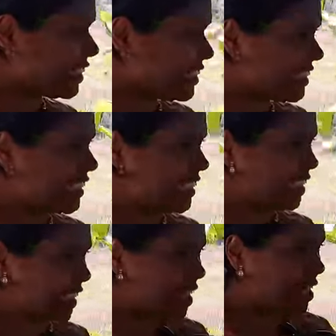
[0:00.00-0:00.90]
and see,
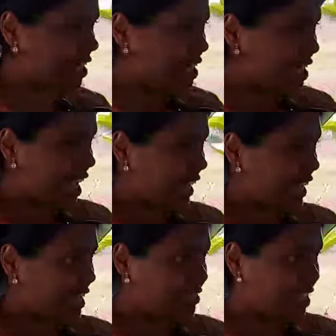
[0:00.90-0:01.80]
uh, uh I
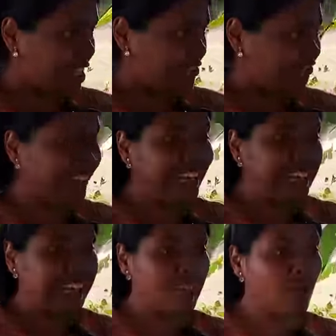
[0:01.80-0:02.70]
can uh, feel
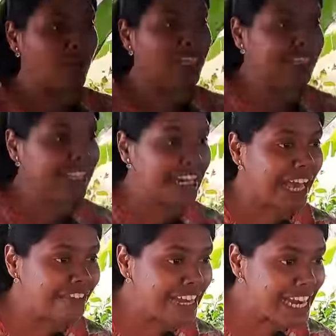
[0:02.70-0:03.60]
it, only then
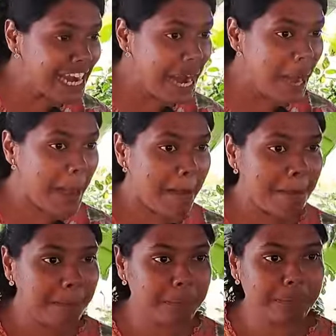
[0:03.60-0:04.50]
I will
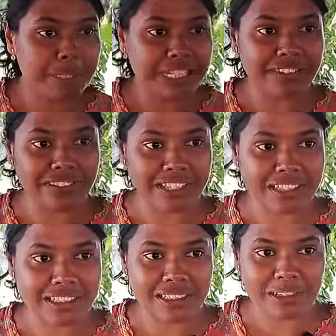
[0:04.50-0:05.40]
believe it.